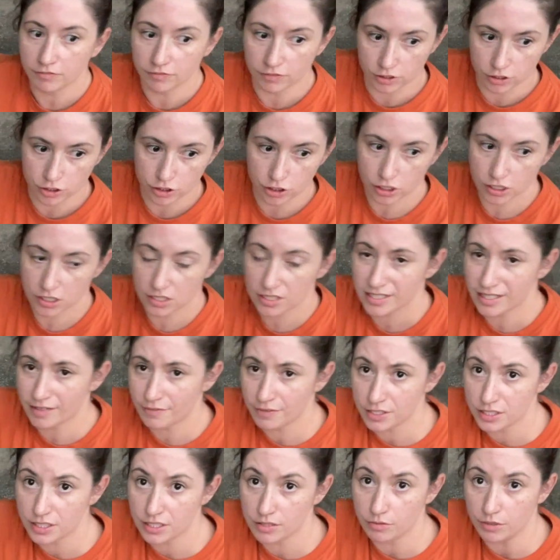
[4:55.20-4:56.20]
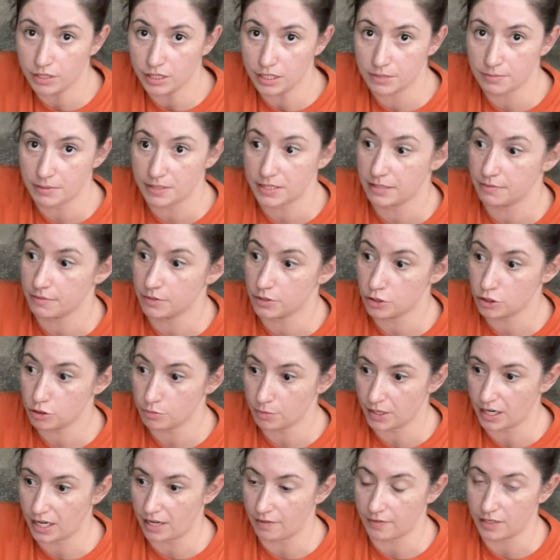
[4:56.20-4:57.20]
furniture because it's obviously really expensive and
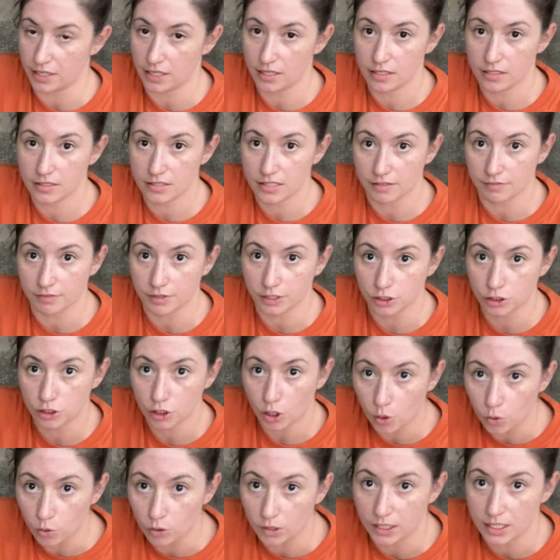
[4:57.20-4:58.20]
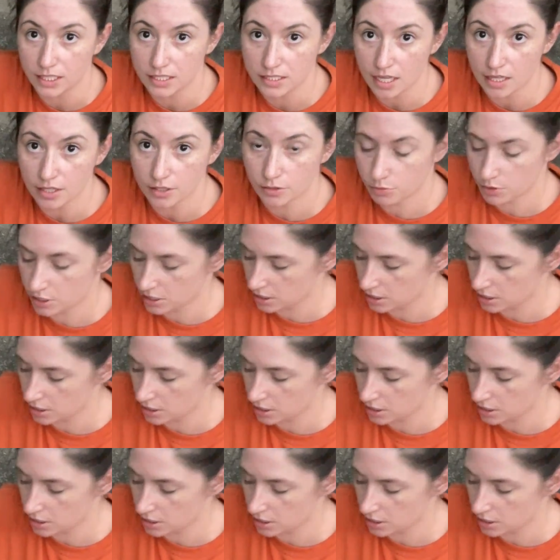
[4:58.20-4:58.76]
super heavy to have totally solid wood.